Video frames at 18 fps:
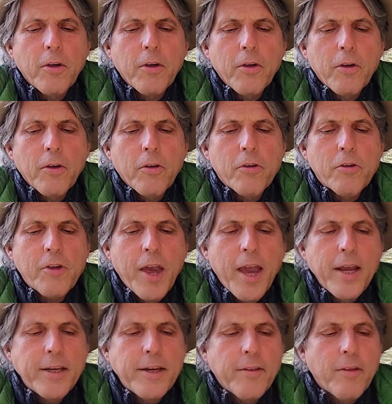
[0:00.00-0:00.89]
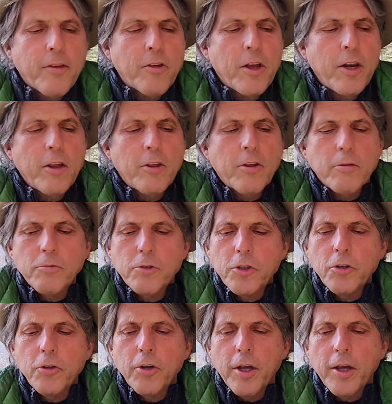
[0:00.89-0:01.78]
Say to the cities of
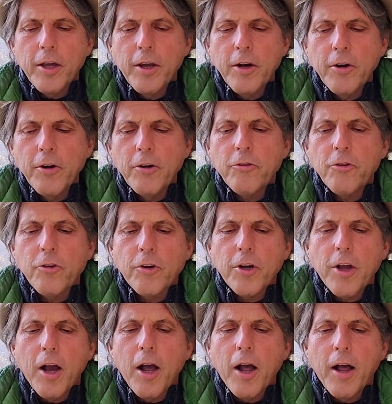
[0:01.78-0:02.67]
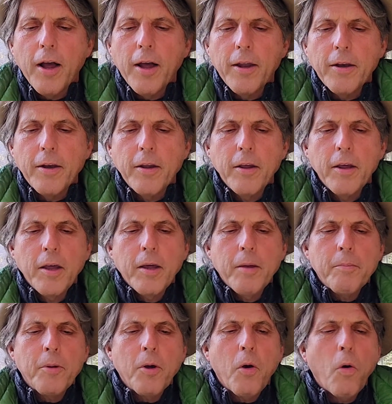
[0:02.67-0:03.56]
Judah, here is your God.
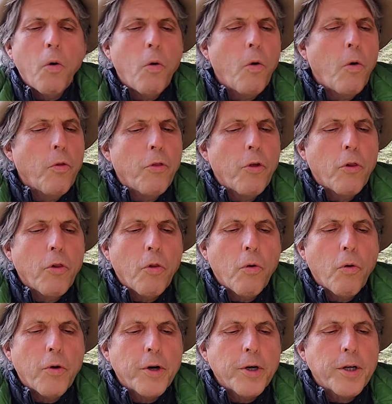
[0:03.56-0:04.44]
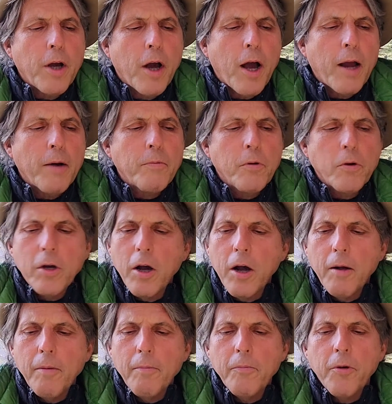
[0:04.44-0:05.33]
Behold, the Lord God will
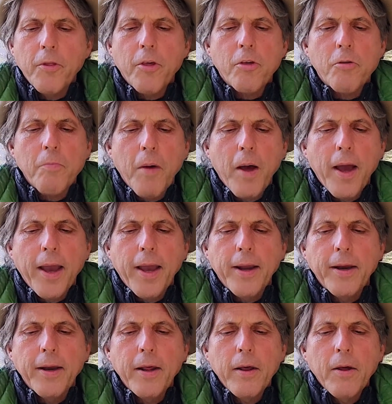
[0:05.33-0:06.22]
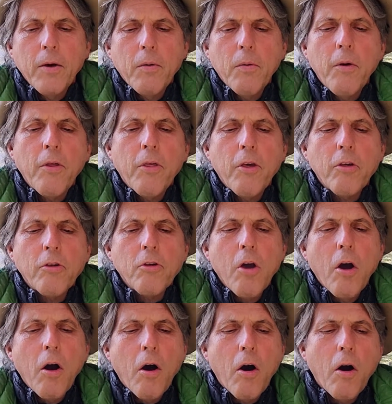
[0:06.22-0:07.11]
come with his might, with his
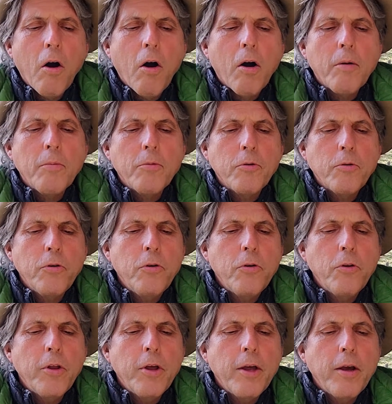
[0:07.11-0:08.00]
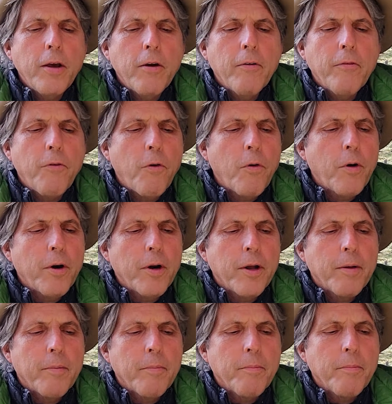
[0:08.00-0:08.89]
arm ruling for
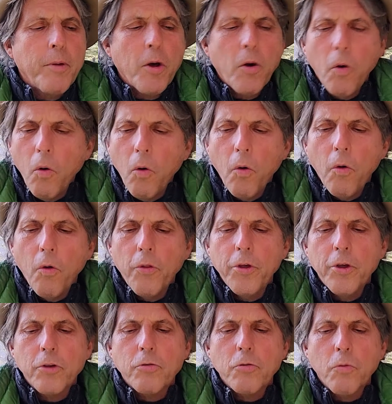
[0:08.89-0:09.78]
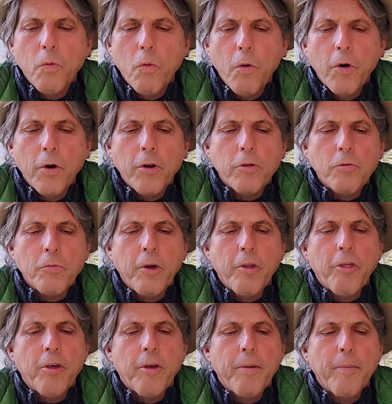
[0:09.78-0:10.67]
him. Behold, his reward is
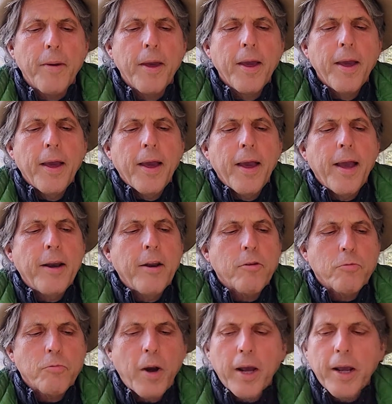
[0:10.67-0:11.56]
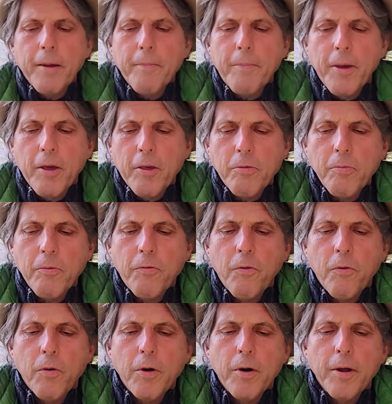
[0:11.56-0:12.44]
with him, and his recompense
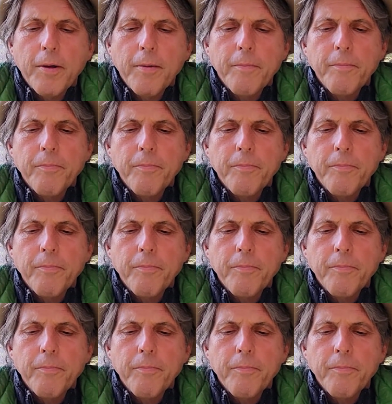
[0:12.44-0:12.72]
before him.